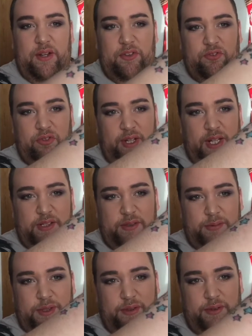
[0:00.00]
I'm trying to get
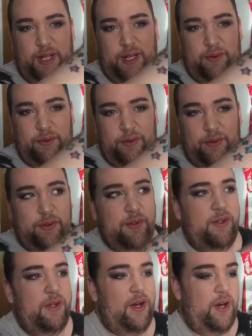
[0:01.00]
some sun now.
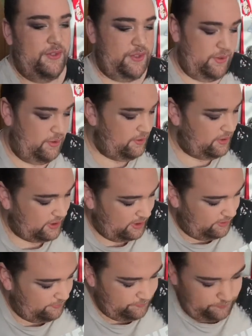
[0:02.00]
I do like
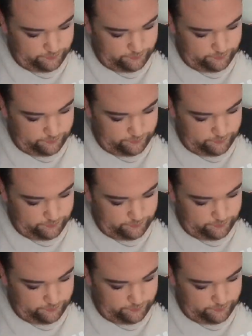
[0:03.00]
that.